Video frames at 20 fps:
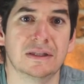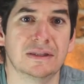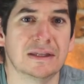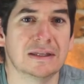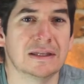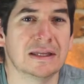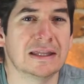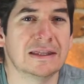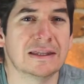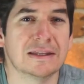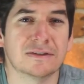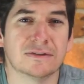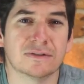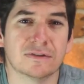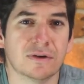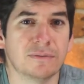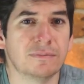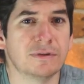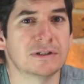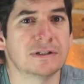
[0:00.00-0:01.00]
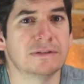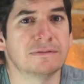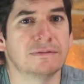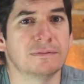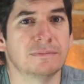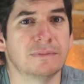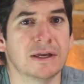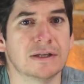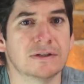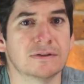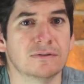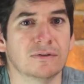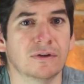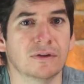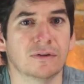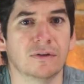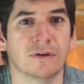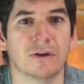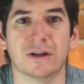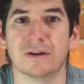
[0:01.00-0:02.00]
And there's so much information
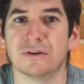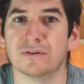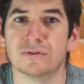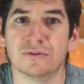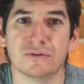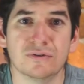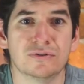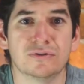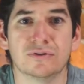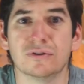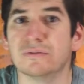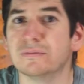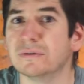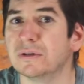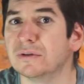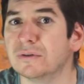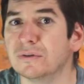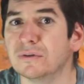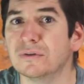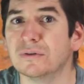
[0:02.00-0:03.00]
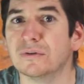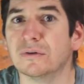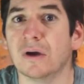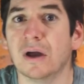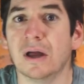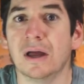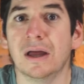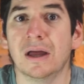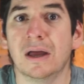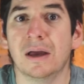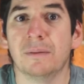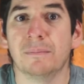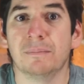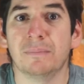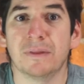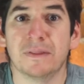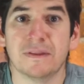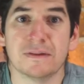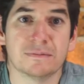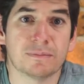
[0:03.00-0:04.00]
online on YouTube and Google.
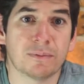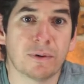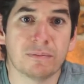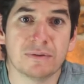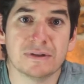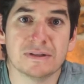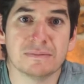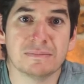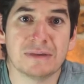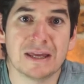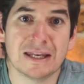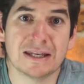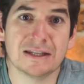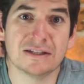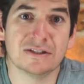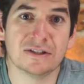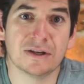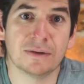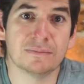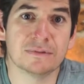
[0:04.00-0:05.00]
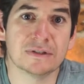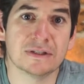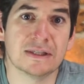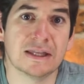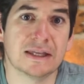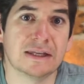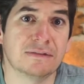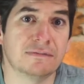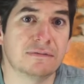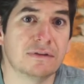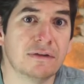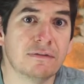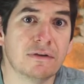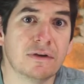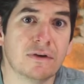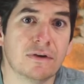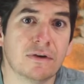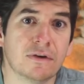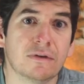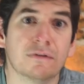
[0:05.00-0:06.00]
But there's probably some hidden gems in there you've never
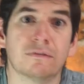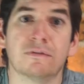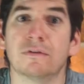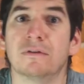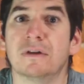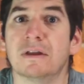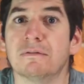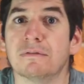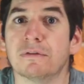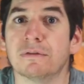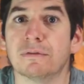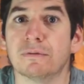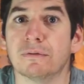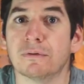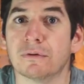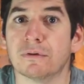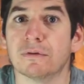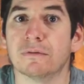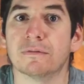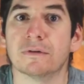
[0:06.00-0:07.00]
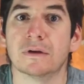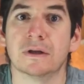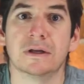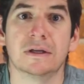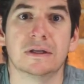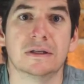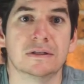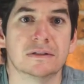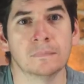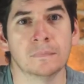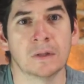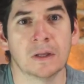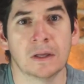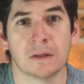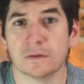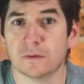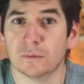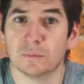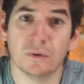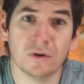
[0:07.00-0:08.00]
heard of or never thought of.
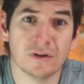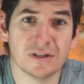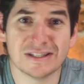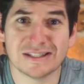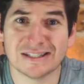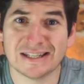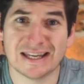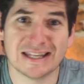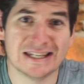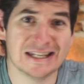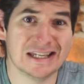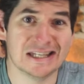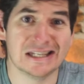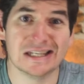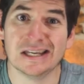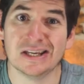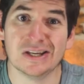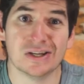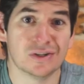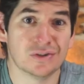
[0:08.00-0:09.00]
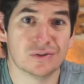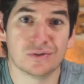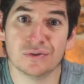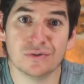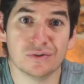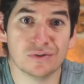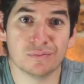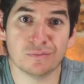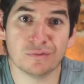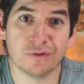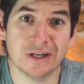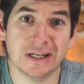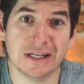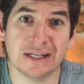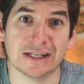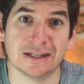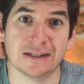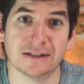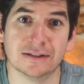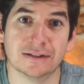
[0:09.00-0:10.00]
So while you're staying in, do some
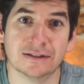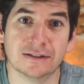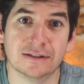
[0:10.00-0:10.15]
reading.